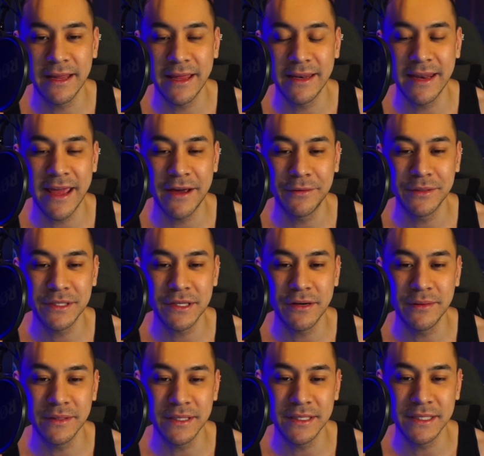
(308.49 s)
and now it's
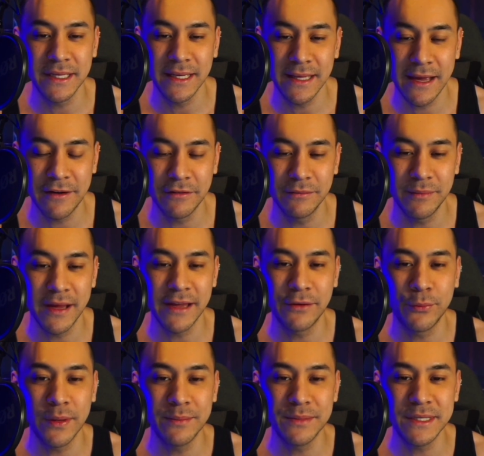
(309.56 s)
going to take out my
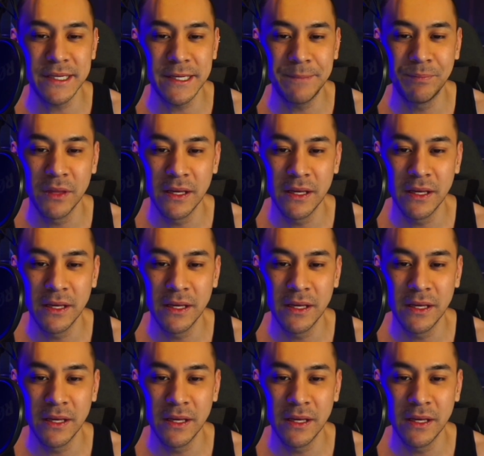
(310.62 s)
Whimsy.